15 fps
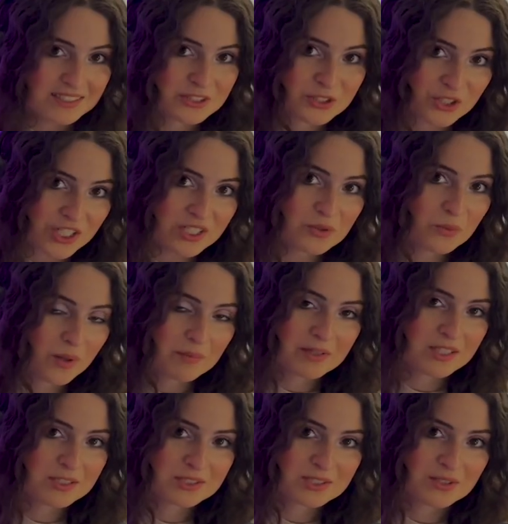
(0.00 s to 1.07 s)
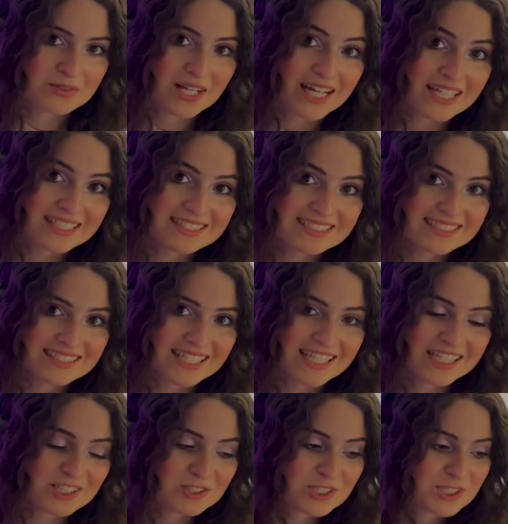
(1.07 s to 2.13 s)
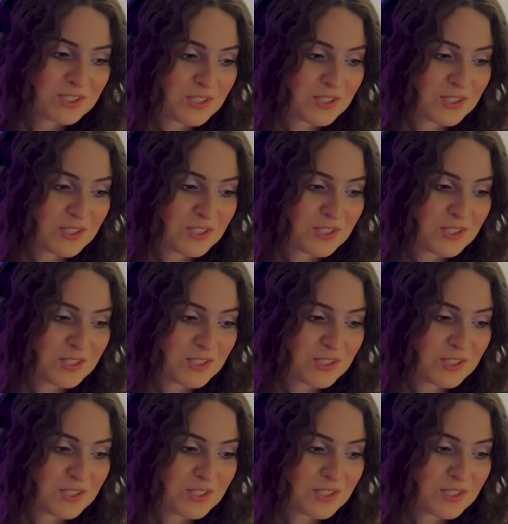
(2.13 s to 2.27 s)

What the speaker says: Drunk women are so nice. Like, they're just